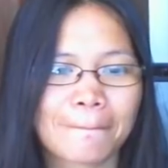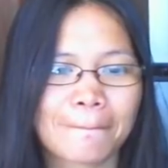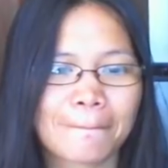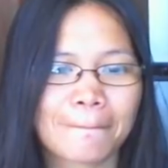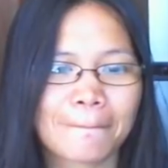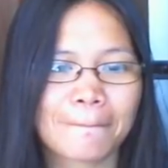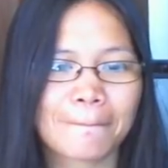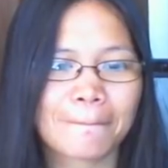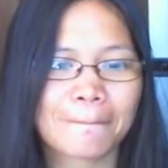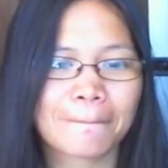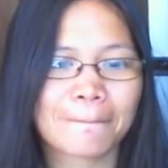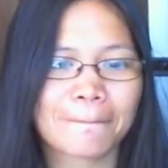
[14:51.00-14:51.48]

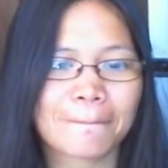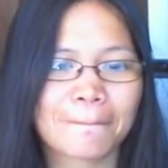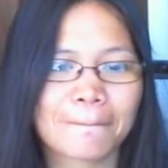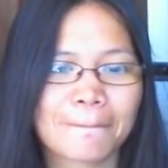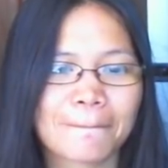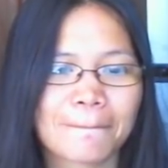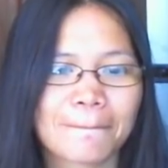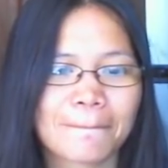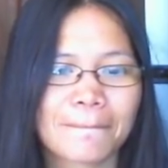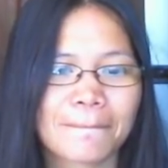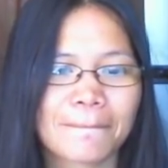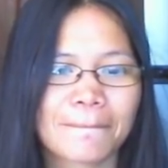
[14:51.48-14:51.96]
back to
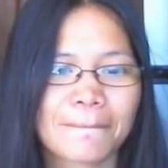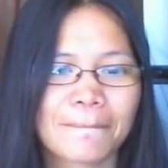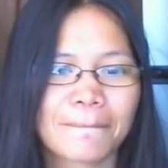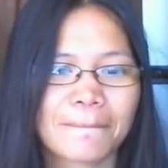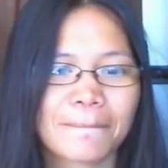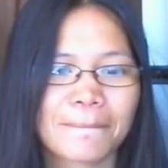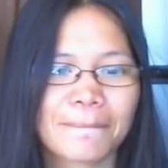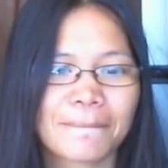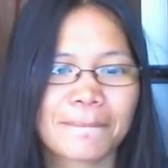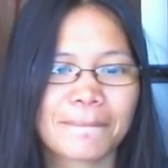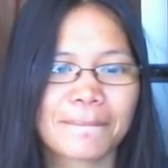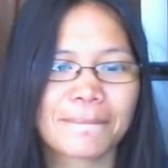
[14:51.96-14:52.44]
the
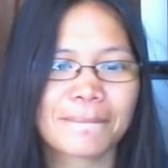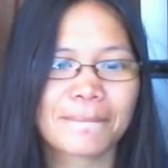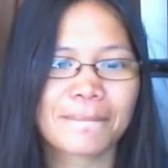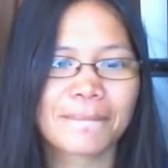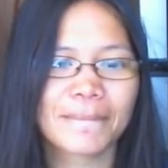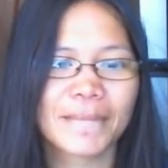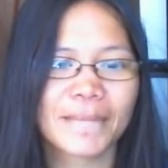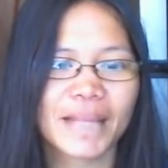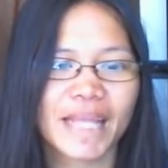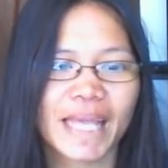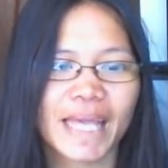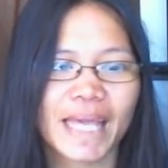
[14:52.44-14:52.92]
States
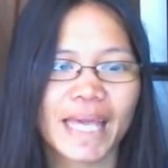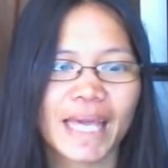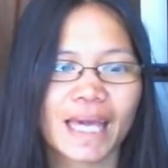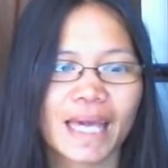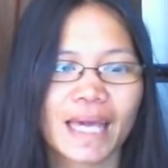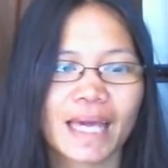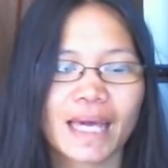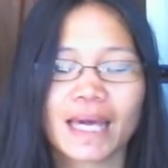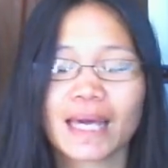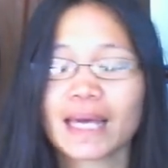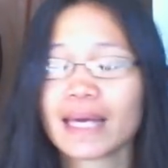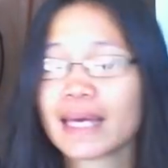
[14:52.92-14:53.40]

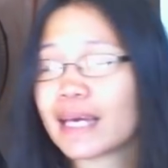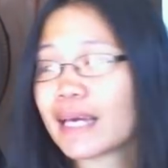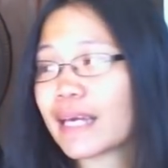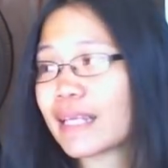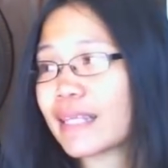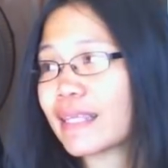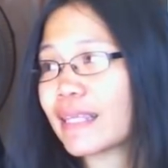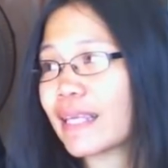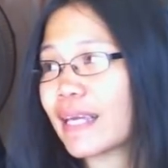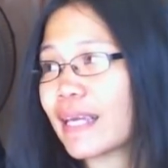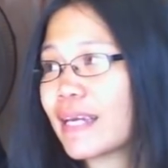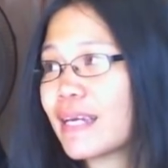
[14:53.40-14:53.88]
than it
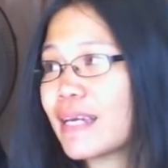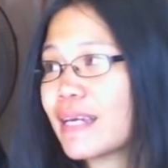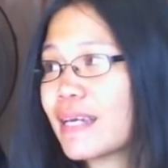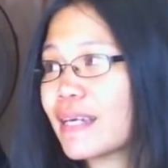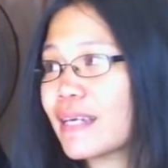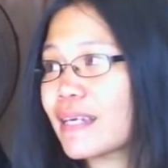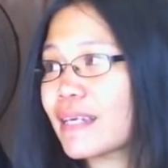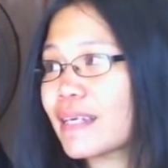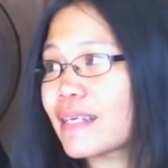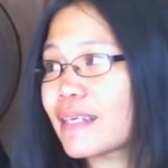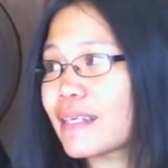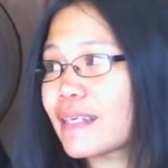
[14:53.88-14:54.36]
is to
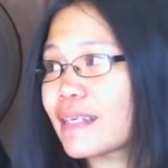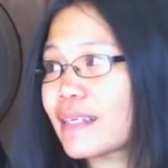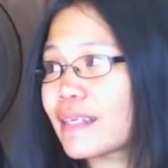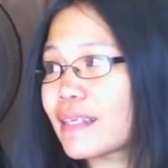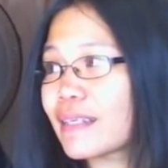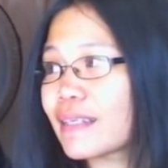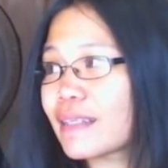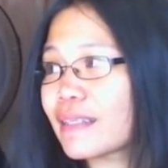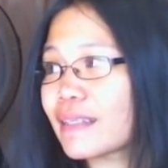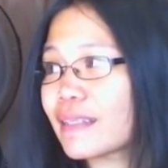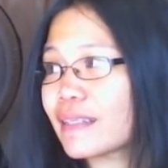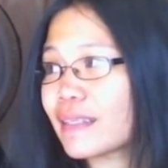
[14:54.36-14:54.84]
go to
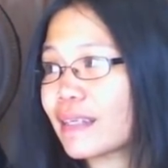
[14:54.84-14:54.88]
Manila, huh?